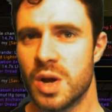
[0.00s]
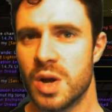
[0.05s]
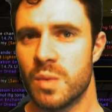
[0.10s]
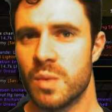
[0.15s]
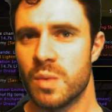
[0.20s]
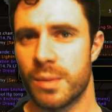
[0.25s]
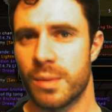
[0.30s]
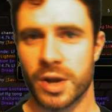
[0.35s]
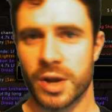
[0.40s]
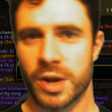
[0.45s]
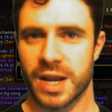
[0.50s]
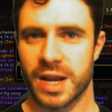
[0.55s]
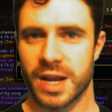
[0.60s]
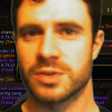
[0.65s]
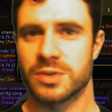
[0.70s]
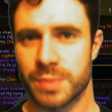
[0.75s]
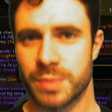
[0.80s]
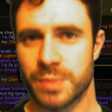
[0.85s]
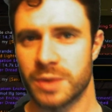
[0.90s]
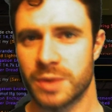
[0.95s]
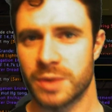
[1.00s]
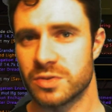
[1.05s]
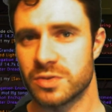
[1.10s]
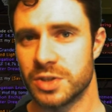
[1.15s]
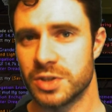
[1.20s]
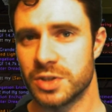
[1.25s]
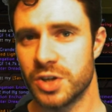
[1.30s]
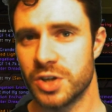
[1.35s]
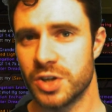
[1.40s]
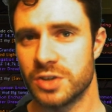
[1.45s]
when my encounter powers are
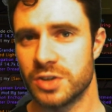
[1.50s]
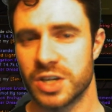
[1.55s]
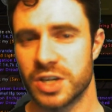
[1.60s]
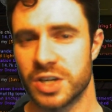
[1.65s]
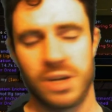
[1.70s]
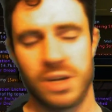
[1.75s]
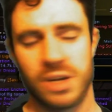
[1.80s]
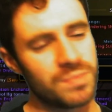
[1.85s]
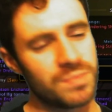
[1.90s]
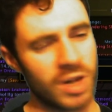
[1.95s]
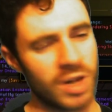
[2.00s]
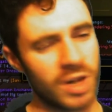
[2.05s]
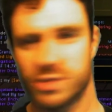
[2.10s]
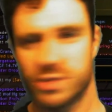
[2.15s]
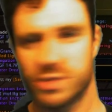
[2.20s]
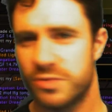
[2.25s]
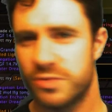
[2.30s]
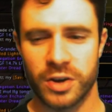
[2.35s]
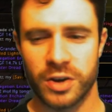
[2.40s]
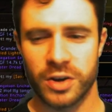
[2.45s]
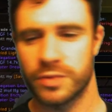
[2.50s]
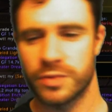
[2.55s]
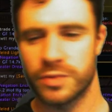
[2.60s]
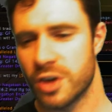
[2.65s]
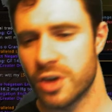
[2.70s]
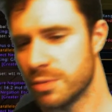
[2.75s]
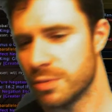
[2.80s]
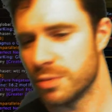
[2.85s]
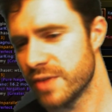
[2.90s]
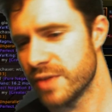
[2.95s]
recharging, I'll just fire off a
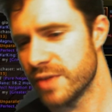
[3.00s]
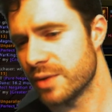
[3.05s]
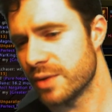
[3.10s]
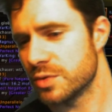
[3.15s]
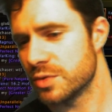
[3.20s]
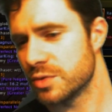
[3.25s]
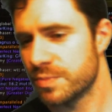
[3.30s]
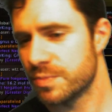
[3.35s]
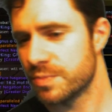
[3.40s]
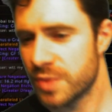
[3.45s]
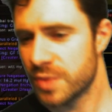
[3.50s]
couple of arrows.